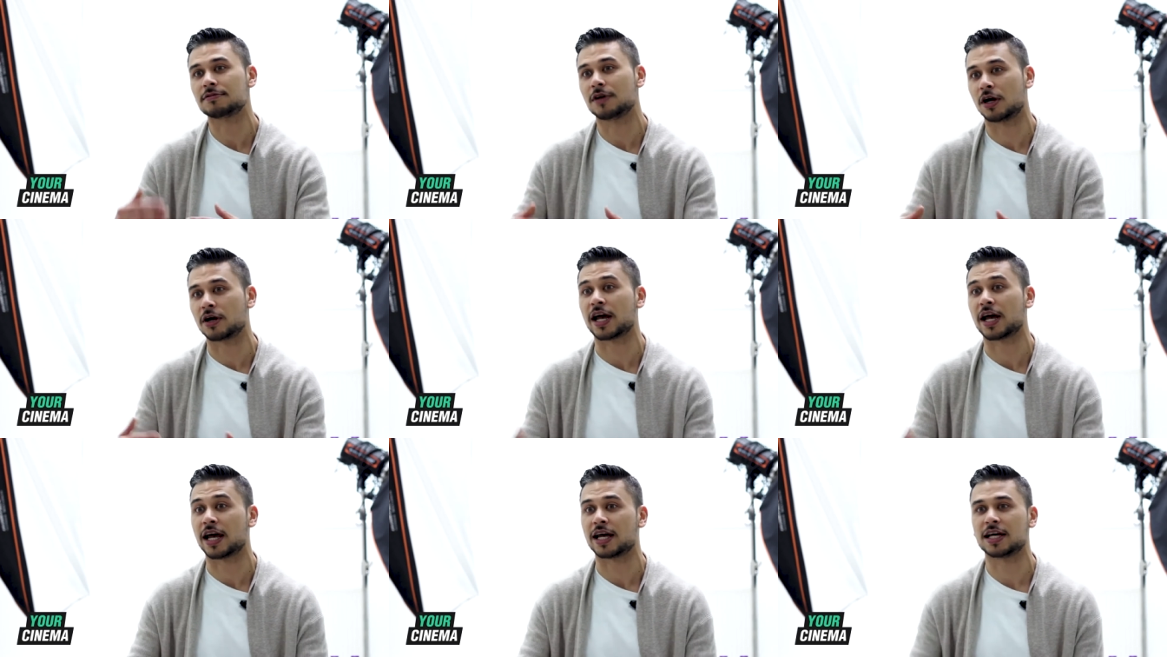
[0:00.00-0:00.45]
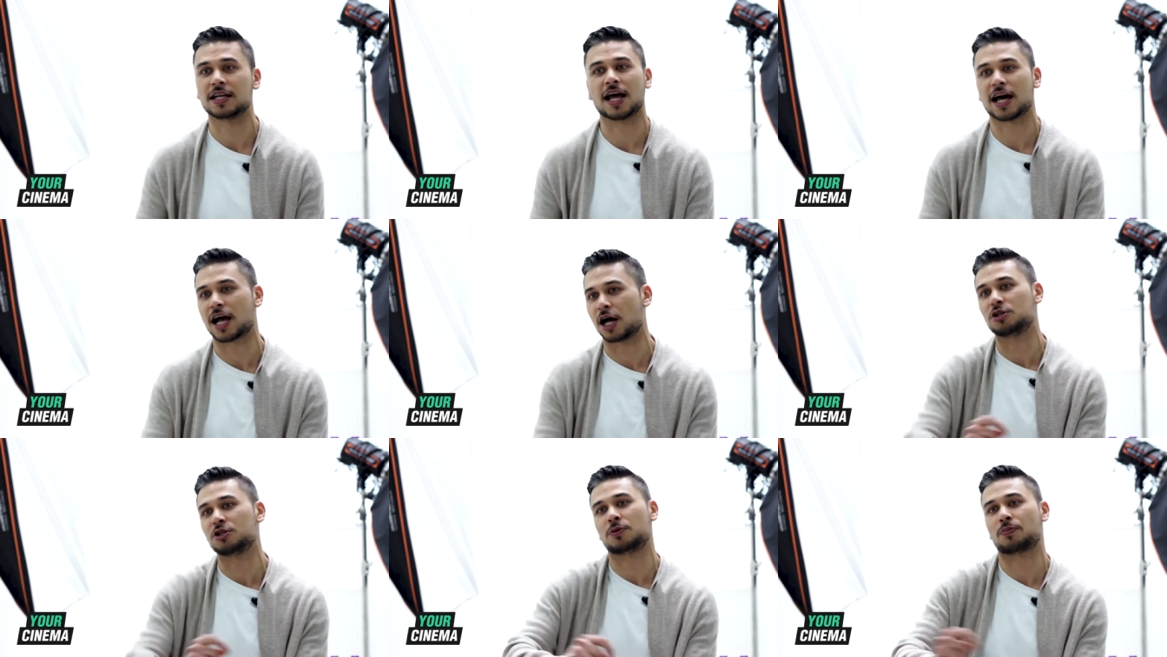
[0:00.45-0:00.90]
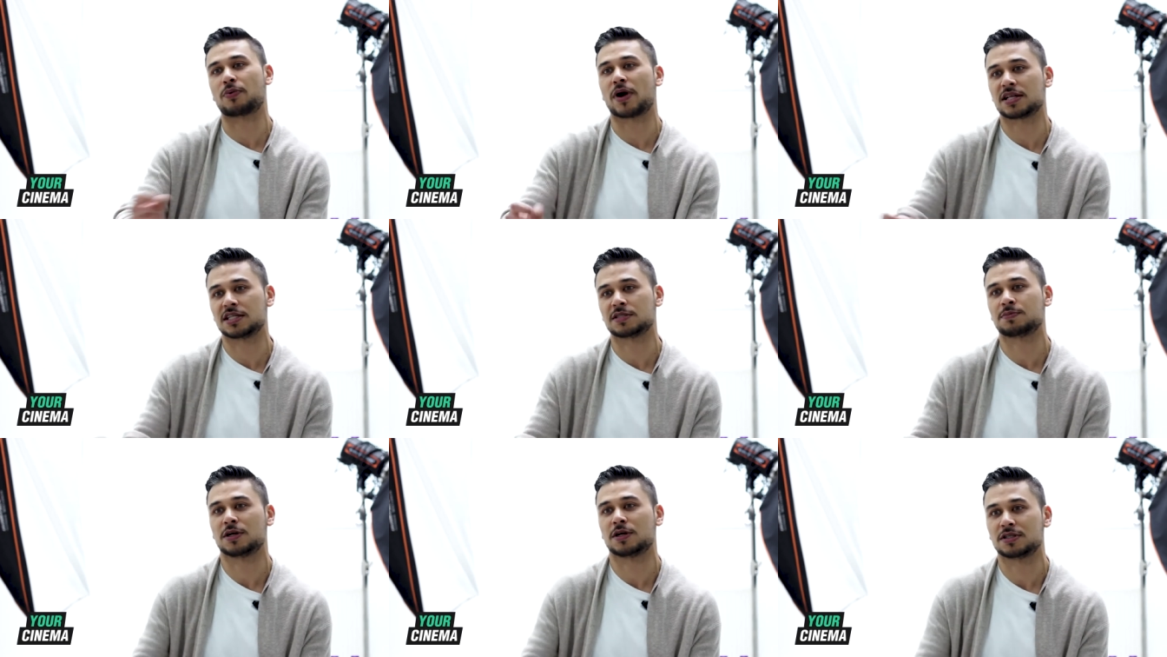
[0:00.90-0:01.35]
okay, like I used to
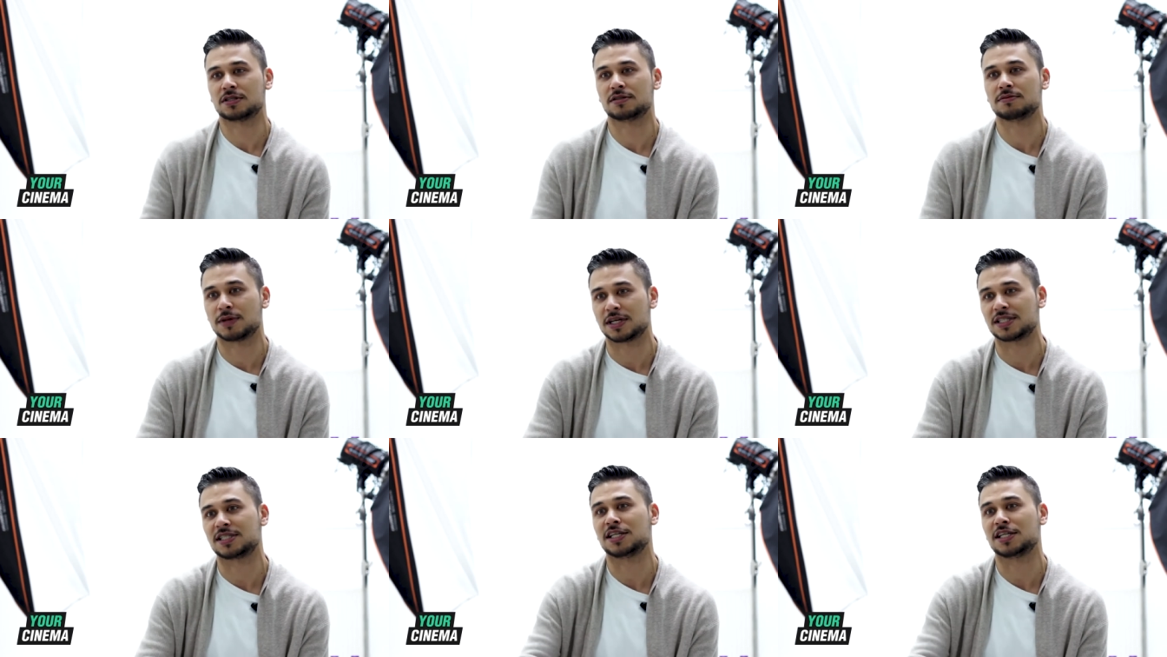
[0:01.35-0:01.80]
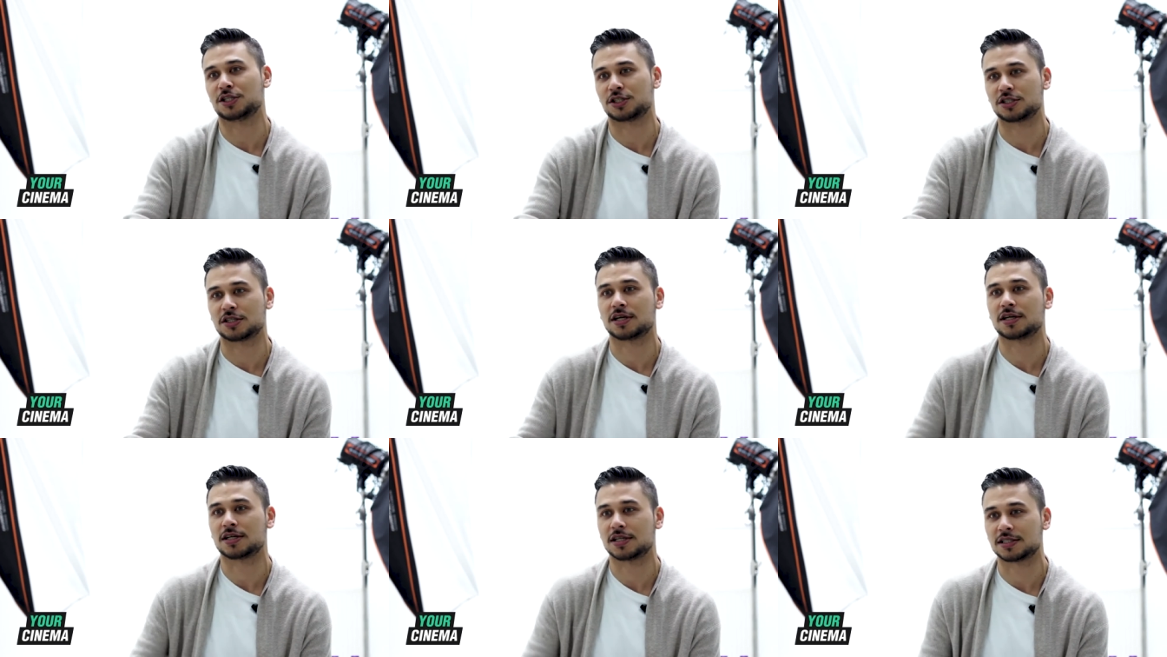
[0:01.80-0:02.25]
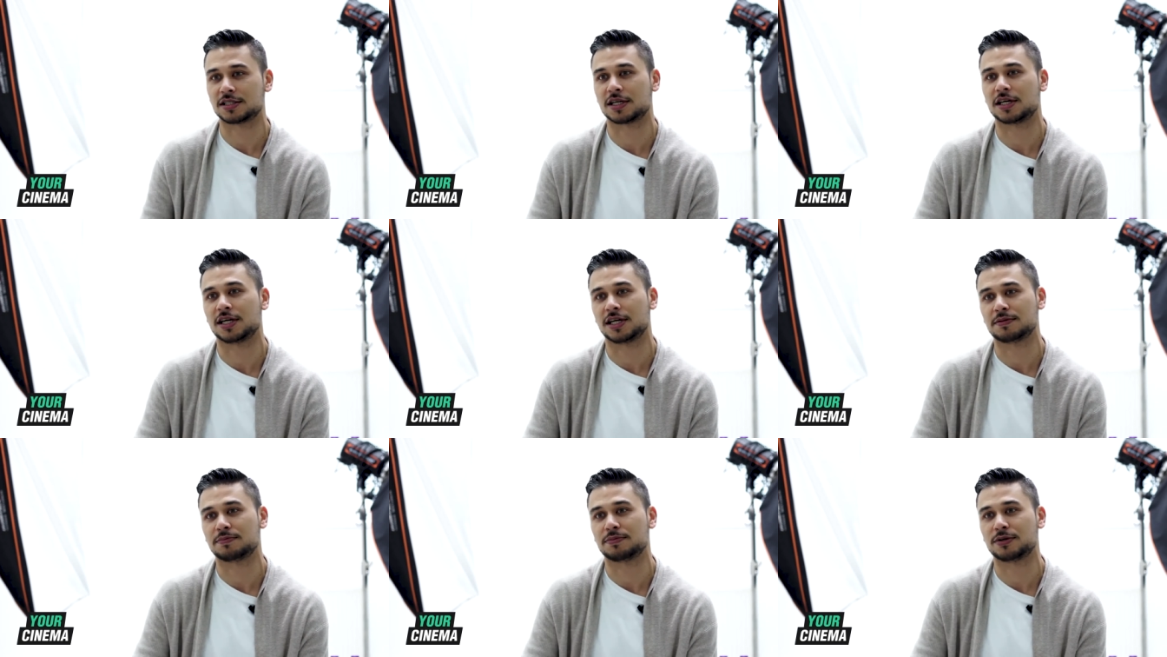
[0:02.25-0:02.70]
practice my, my signature as a
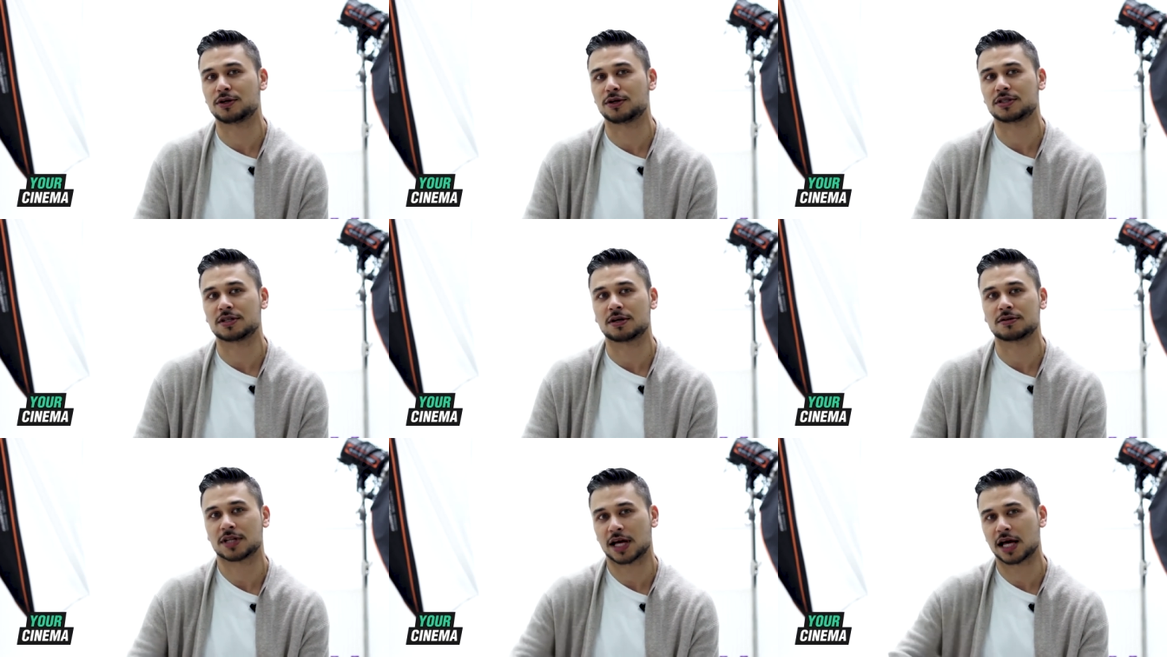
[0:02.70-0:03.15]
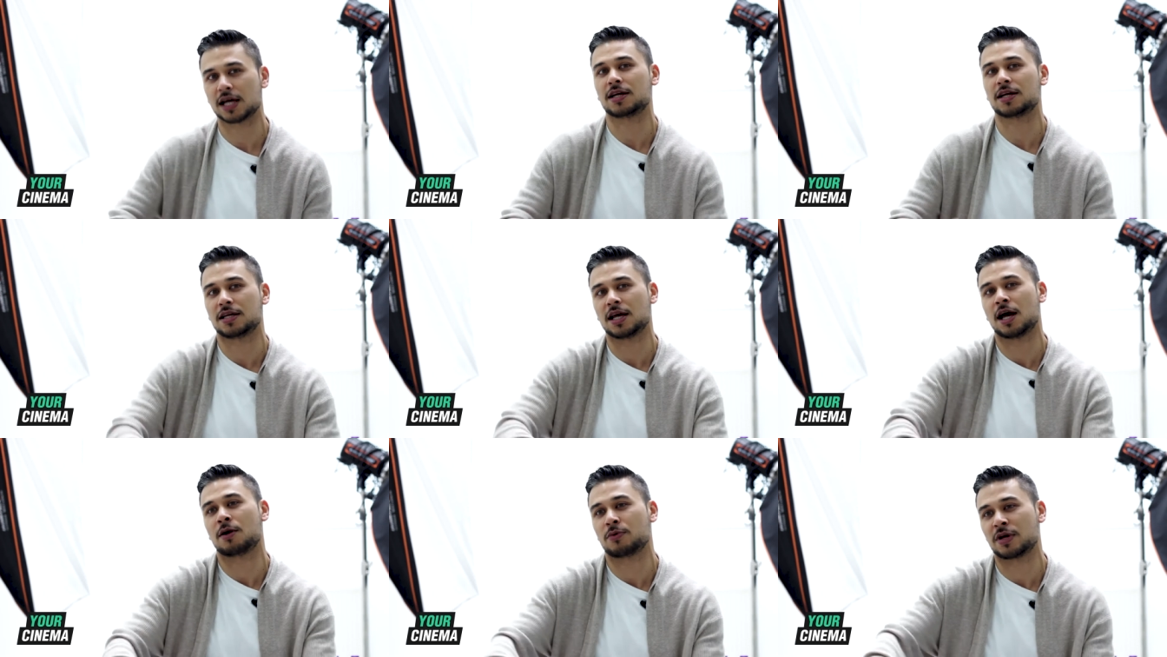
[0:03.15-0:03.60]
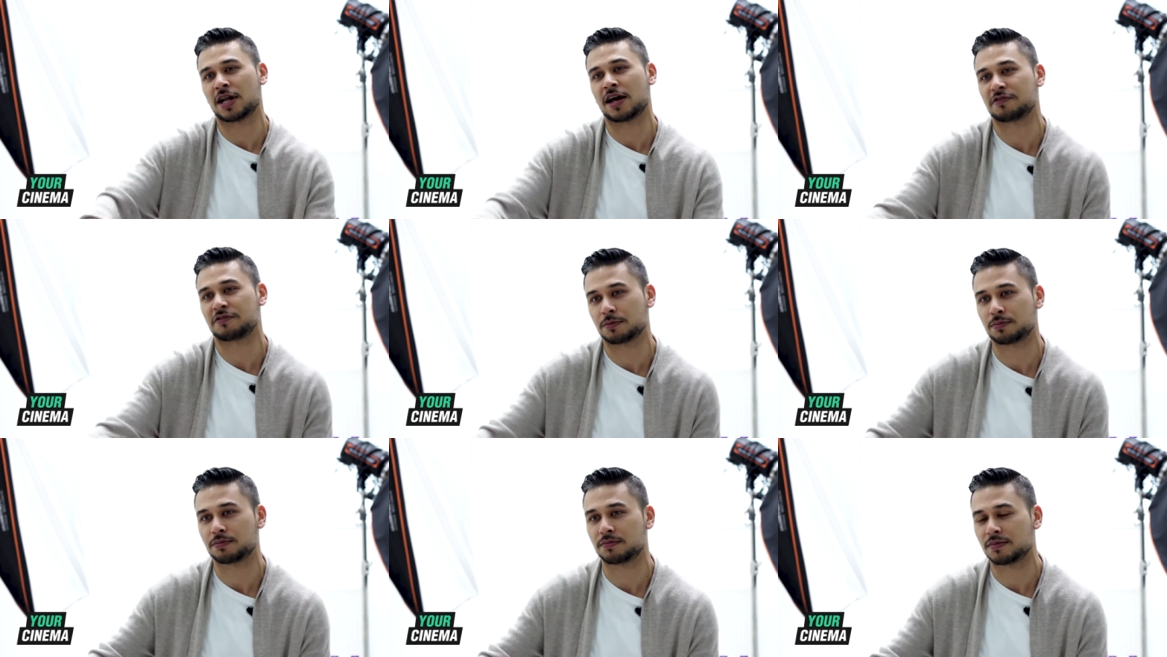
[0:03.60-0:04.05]
kid because I was like, yeah, I'm going to
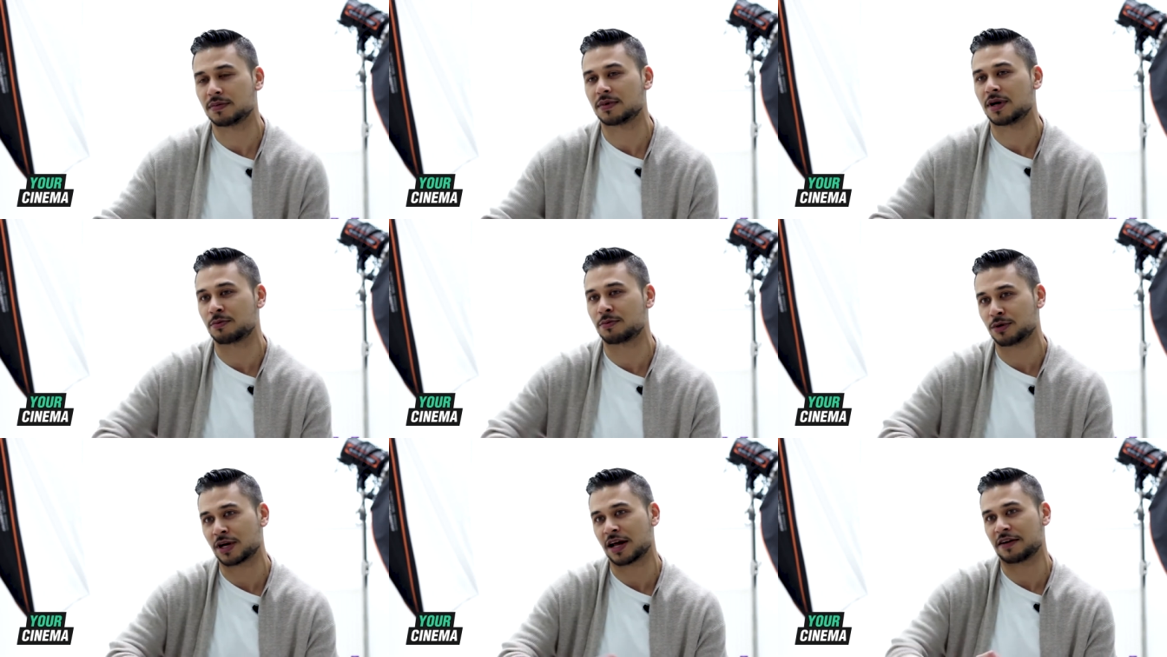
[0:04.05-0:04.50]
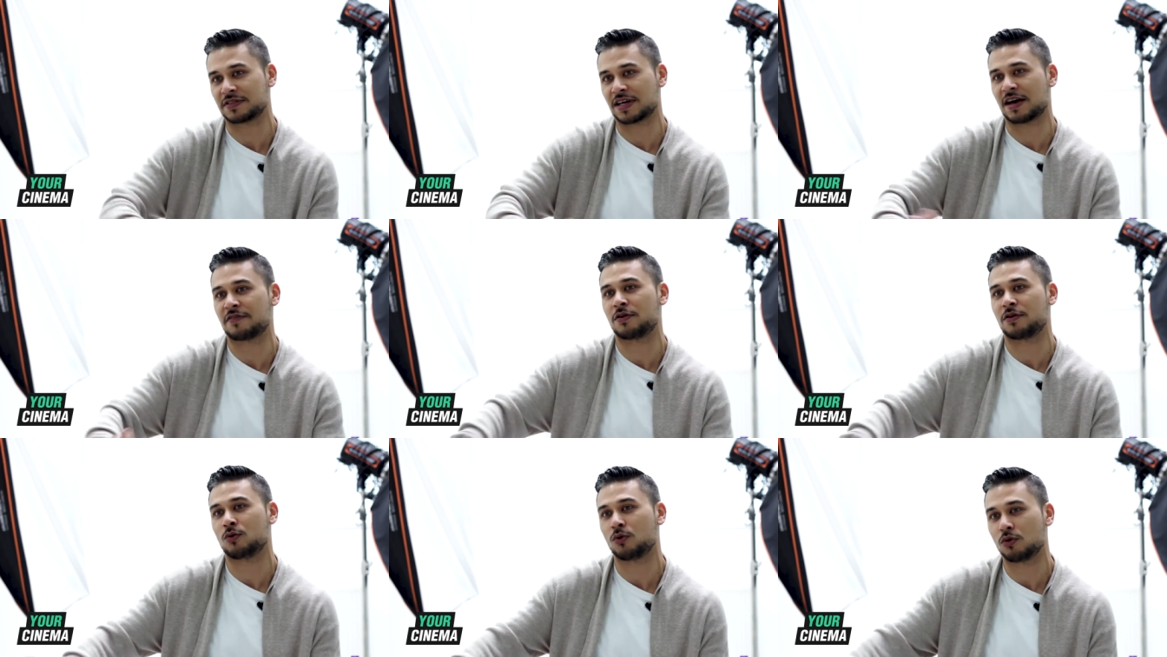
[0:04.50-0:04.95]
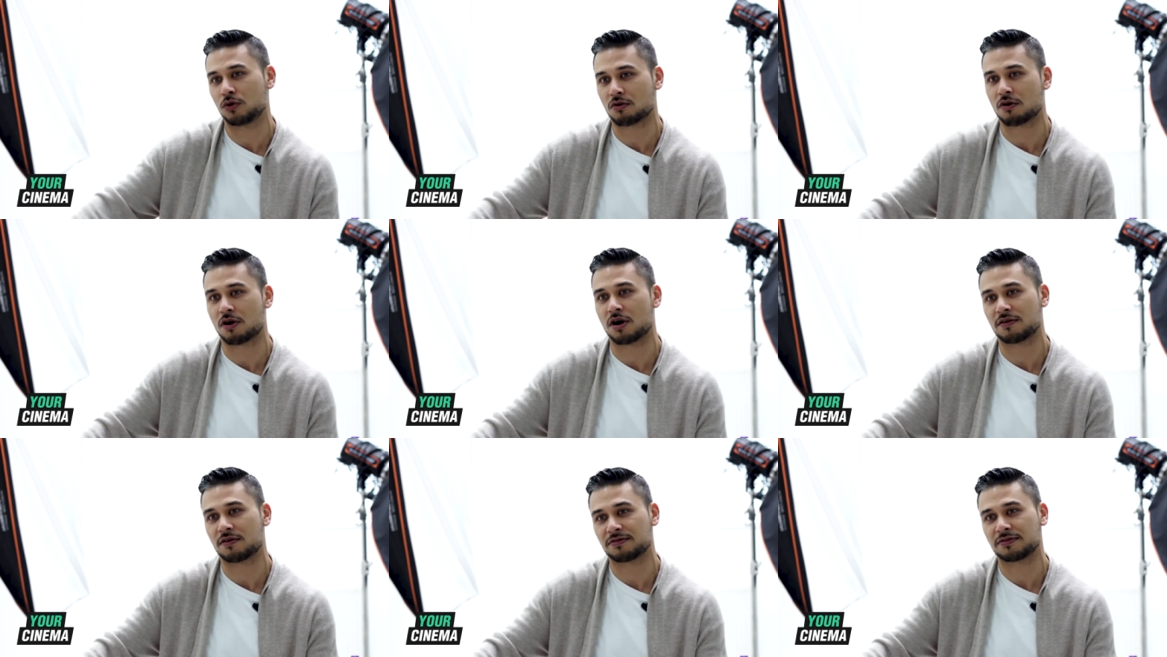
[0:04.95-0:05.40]
have to, I'm going to have to have an
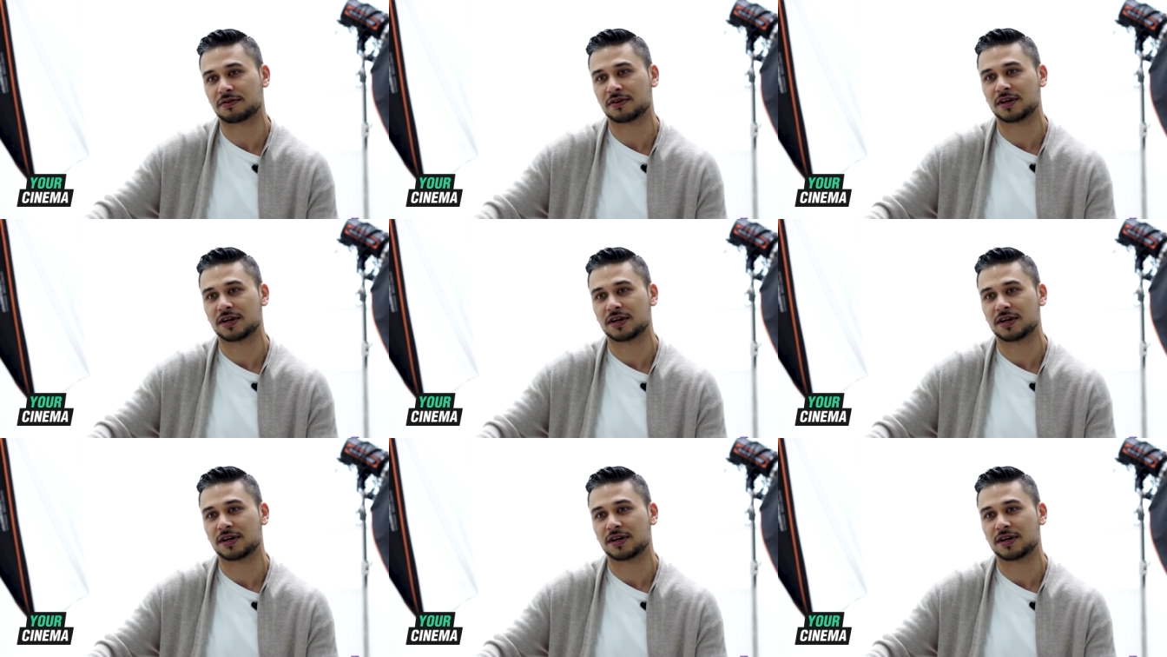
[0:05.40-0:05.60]
autograph.